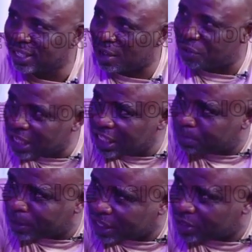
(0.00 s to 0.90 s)
Even
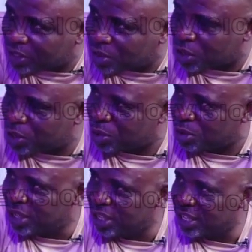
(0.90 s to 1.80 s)
these persons you are talking to.
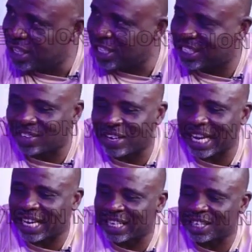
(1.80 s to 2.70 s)
It's not
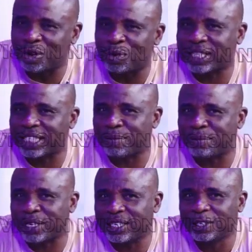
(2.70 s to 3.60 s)
like, you know what is
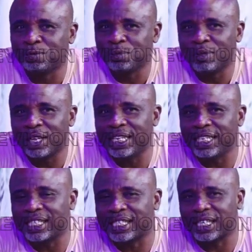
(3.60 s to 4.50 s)
happening
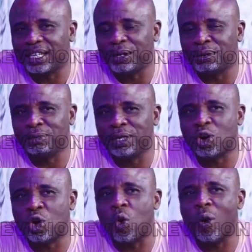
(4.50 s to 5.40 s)
is
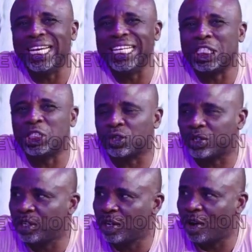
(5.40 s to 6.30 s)
a
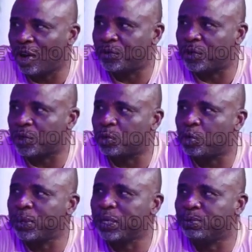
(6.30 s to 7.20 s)
coalition of those
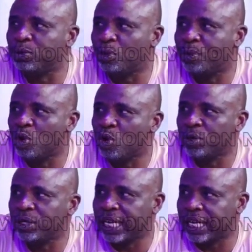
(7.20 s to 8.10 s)
who will be
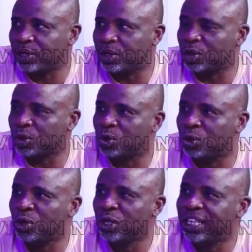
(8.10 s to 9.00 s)
wounded, those
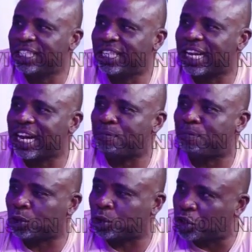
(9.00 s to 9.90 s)
who didn't
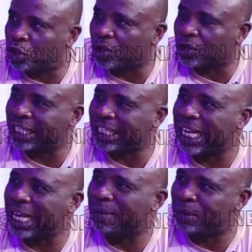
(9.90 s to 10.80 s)
have positions in
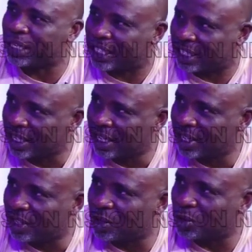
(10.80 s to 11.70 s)
the APC,
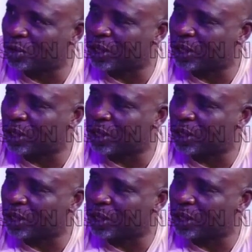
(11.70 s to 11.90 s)
those who